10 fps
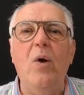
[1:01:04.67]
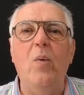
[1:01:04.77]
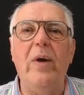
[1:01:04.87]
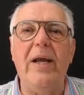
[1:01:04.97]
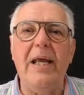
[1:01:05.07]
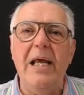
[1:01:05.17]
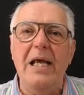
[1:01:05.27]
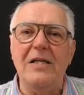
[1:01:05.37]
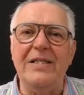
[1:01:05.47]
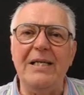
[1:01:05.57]
where
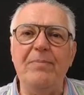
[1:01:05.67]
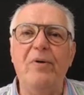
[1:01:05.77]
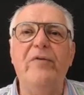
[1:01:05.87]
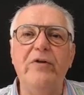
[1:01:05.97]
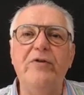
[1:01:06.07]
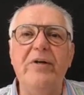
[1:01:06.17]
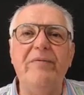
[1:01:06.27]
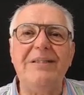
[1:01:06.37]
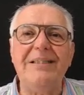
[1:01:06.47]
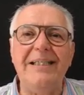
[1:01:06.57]
the Profit
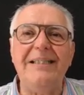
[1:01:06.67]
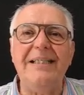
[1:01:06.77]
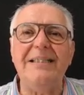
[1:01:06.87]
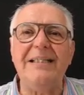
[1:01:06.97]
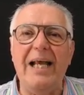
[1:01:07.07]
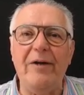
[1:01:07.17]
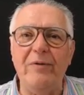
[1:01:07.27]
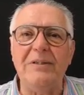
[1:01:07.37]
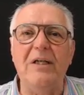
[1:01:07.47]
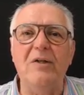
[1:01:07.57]
Retriever settings and
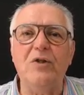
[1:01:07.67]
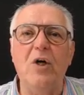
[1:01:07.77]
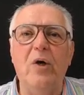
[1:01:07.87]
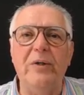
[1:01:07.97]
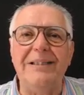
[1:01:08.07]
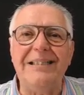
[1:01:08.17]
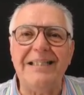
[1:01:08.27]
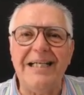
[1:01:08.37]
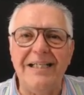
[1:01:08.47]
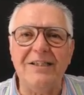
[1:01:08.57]
results are
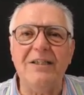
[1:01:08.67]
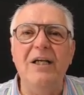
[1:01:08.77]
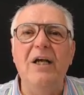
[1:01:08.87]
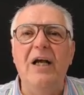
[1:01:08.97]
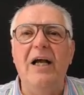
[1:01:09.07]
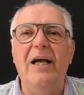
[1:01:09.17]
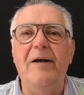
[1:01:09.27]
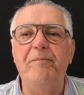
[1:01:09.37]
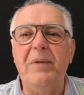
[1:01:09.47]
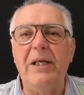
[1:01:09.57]
discussed
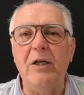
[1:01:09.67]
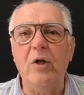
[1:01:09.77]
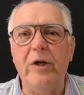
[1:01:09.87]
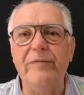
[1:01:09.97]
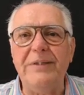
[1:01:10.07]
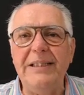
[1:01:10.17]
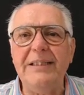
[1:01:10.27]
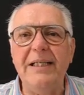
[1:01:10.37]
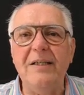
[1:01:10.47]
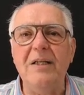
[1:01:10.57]
um, in a lot of
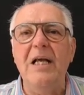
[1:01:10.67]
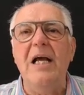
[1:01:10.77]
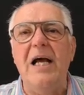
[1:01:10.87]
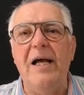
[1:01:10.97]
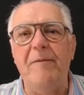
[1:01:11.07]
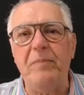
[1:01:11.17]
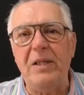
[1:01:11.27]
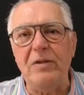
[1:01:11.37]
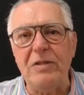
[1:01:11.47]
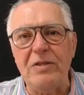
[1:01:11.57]
detail. Um,
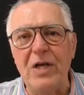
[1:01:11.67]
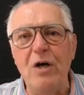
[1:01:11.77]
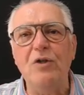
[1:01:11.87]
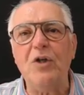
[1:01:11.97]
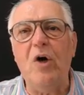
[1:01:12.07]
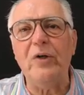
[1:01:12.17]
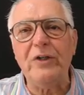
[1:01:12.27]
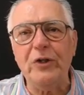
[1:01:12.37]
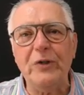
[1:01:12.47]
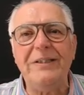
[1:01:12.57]
those aren't
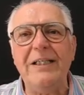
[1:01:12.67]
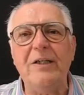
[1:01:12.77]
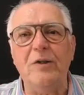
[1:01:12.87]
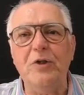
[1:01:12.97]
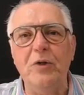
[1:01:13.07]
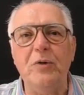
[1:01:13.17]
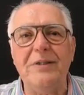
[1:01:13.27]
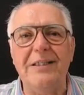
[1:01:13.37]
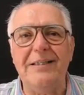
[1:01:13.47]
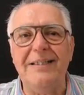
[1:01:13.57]
critical to your
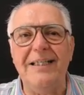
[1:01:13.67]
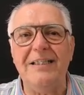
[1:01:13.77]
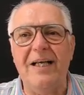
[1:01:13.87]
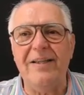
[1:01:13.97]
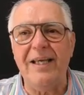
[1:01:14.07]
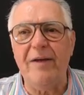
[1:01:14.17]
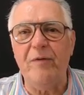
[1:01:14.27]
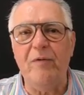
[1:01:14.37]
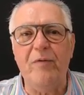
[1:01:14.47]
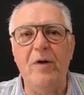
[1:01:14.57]
success. I think if
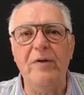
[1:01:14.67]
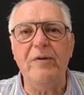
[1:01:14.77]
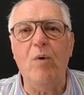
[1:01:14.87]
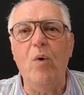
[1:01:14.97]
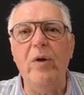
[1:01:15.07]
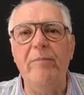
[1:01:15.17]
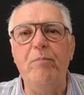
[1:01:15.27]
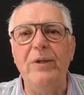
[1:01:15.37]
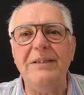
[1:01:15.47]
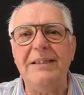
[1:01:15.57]
you followed all the
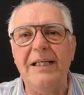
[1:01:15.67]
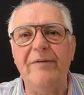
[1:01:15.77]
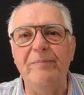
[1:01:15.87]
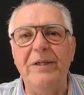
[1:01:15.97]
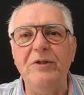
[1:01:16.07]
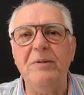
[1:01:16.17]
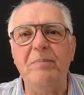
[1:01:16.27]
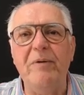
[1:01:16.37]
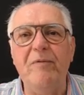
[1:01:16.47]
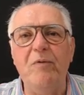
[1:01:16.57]
points that I've mentioned
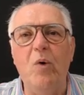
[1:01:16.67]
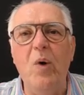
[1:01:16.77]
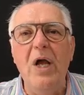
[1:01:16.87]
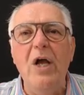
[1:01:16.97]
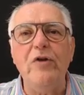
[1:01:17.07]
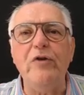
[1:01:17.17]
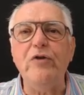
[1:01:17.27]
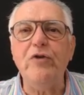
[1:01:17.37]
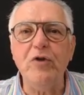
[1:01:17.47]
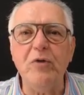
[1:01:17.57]
before, you
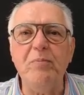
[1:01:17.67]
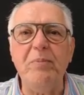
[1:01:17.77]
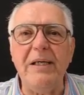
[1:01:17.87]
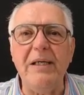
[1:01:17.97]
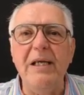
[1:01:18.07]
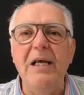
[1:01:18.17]
should be